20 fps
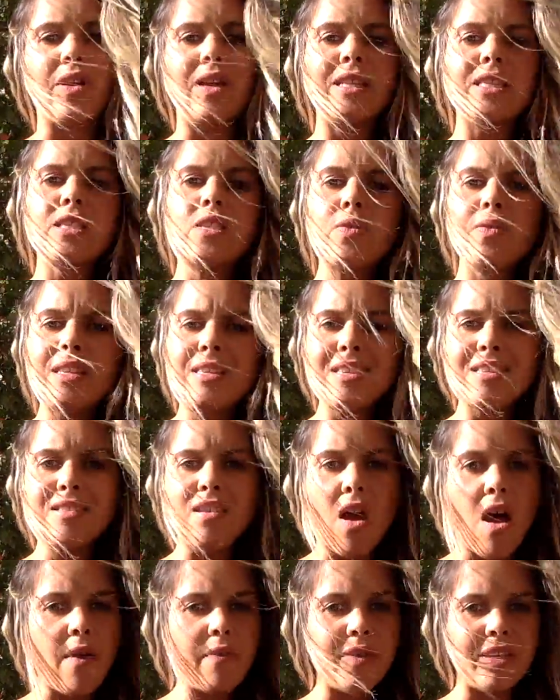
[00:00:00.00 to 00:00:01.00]
and so this is
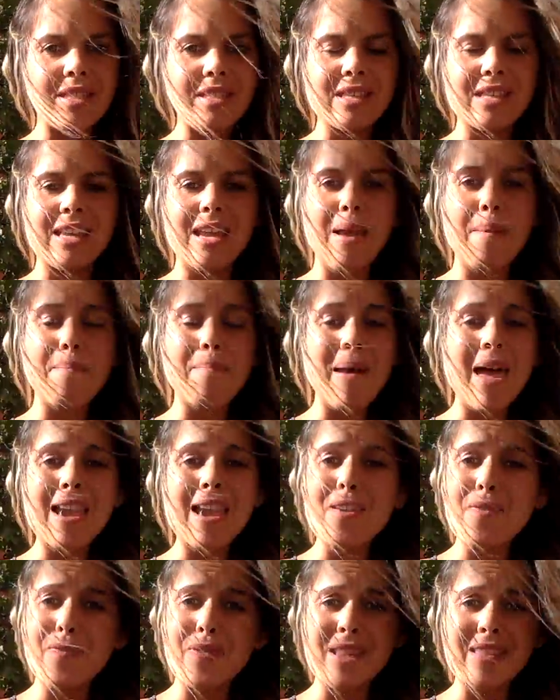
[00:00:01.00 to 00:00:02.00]
obviously a
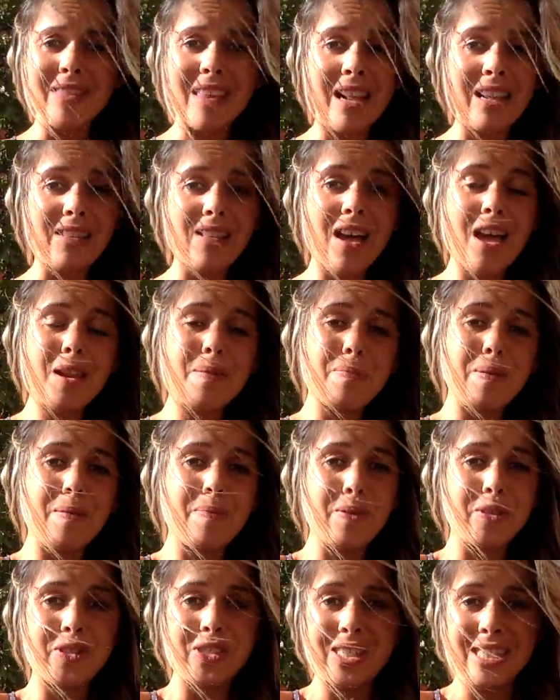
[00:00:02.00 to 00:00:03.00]
benefit that a lot of
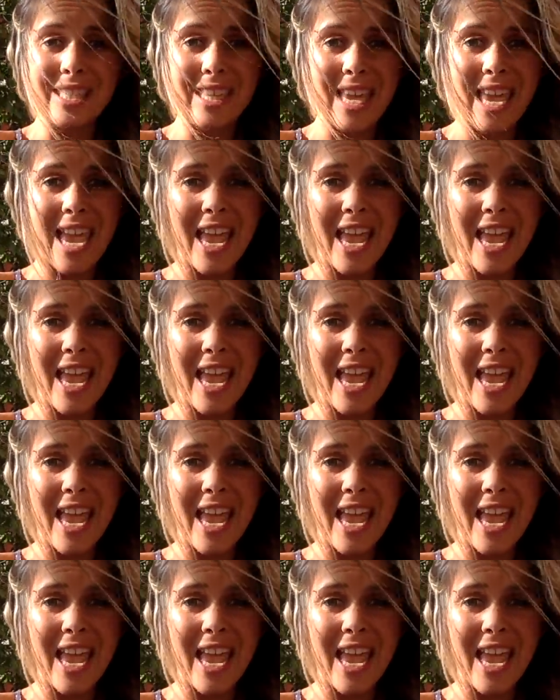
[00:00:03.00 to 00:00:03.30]
people just